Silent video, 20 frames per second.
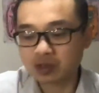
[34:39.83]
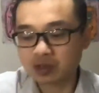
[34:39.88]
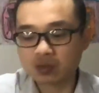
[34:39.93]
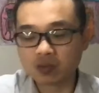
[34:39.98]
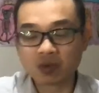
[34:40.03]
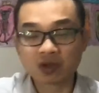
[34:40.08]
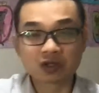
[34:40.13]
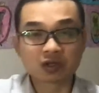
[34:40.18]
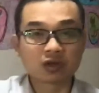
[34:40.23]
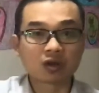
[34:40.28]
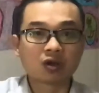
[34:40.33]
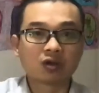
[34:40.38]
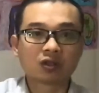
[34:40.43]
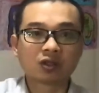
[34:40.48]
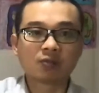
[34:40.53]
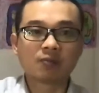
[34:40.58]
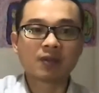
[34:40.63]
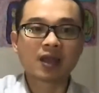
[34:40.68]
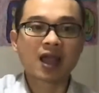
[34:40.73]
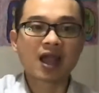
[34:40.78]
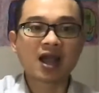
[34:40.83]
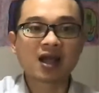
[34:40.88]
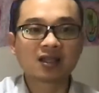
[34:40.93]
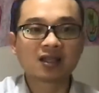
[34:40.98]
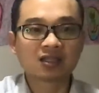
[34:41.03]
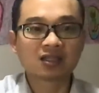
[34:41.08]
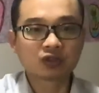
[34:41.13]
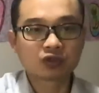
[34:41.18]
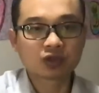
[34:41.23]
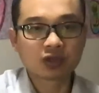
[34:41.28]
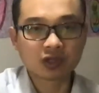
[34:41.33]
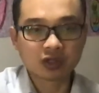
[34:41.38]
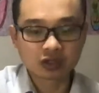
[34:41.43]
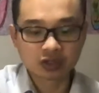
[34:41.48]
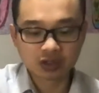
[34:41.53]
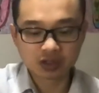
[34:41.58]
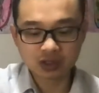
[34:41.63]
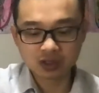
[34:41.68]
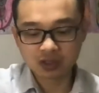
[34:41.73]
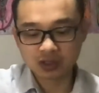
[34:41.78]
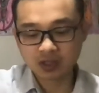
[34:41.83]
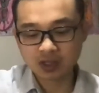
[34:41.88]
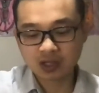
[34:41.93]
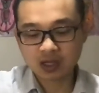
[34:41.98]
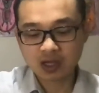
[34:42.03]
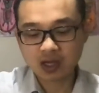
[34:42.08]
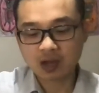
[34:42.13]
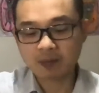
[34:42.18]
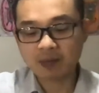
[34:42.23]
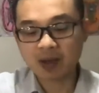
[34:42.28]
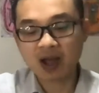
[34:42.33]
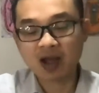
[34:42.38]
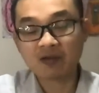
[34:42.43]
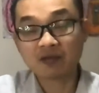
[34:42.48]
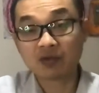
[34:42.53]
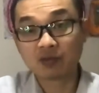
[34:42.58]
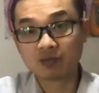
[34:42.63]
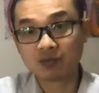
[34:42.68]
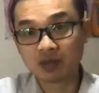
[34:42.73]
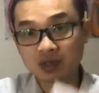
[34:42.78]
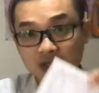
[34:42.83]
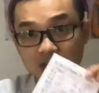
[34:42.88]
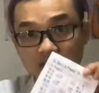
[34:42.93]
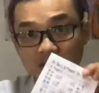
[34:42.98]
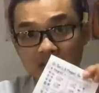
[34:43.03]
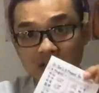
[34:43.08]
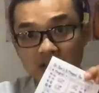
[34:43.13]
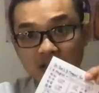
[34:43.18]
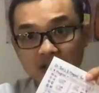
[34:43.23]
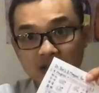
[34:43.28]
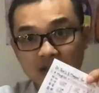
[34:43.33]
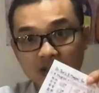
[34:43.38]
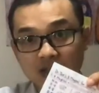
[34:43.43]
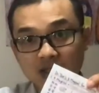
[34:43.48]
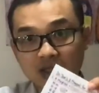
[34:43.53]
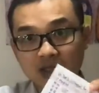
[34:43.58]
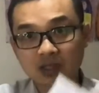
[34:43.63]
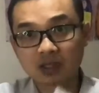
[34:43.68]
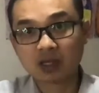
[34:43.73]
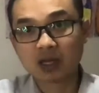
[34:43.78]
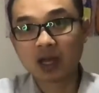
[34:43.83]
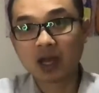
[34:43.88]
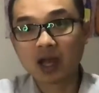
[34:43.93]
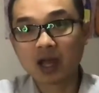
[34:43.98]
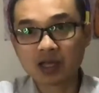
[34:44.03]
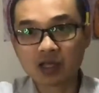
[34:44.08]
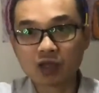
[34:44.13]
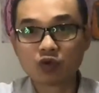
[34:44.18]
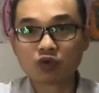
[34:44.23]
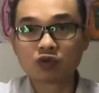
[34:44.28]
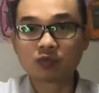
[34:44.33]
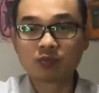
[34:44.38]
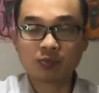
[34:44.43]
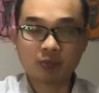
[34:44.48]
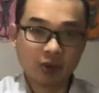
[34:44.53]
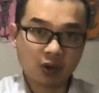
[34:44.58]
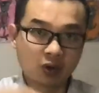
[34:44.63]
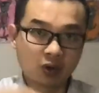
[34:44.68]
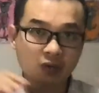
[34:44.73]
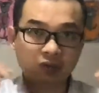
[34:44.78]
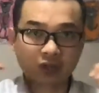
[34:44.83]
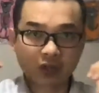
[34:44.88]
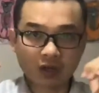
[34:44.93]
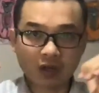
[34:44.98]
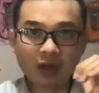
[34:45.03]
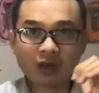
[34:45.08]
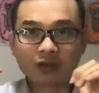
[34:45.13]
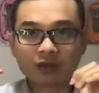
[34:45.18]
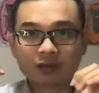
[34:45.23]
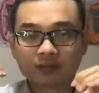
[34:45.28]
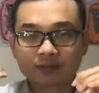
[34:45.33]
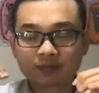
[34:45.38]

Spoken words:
you want to know that my other strategy, apart from this, I use pose a lot